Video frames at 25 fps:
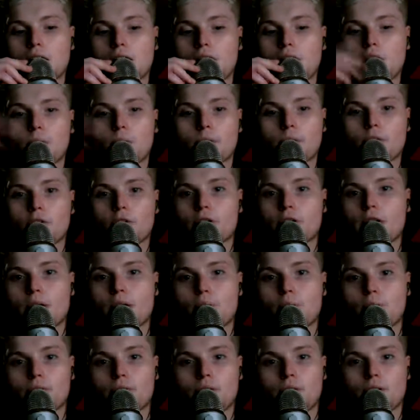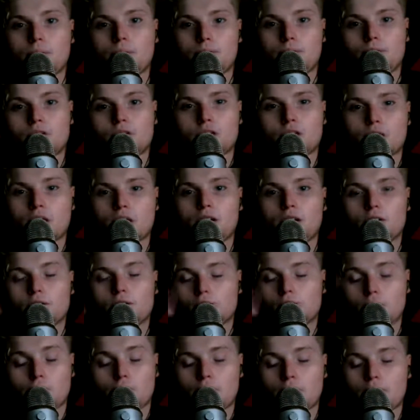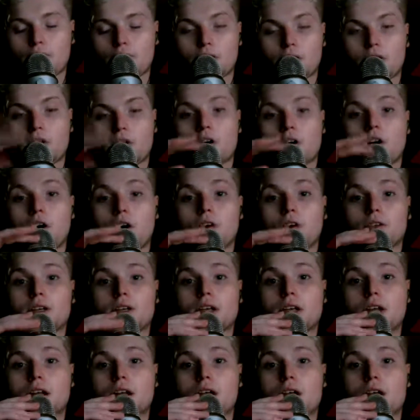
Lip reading: hermit crab with the shells or whatever they're called,